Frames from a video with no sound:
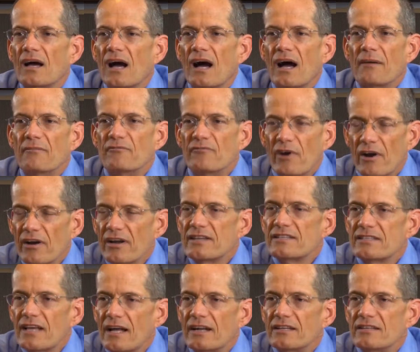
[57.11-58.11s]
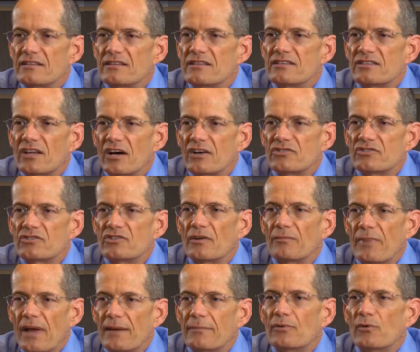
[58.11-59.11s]
I'm very excited to discuss your
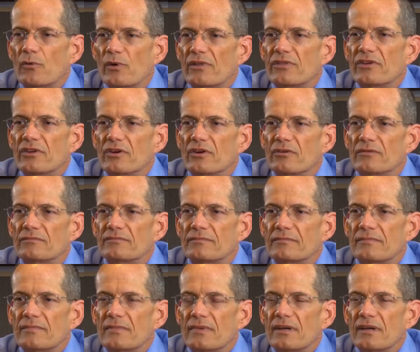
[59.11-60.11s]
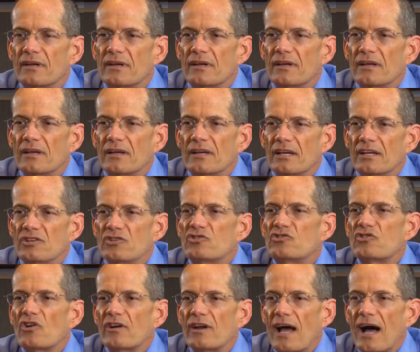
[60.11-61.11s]
paper with you. Can you
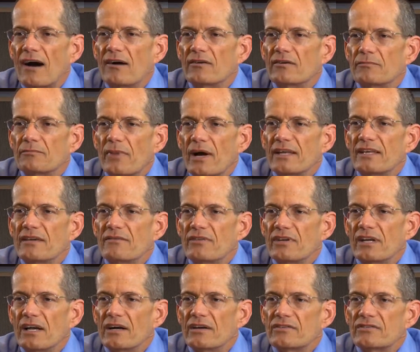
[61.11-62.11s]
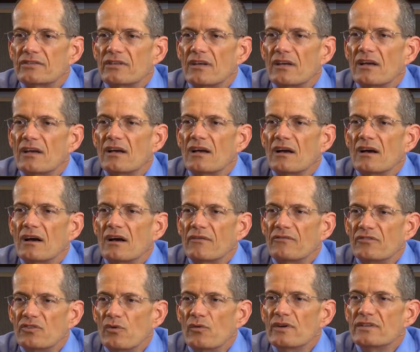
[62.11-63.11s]
start out by giving us a
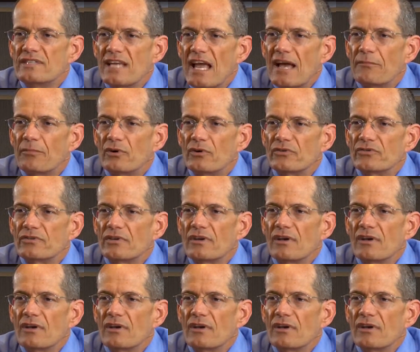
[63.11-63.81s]
few examples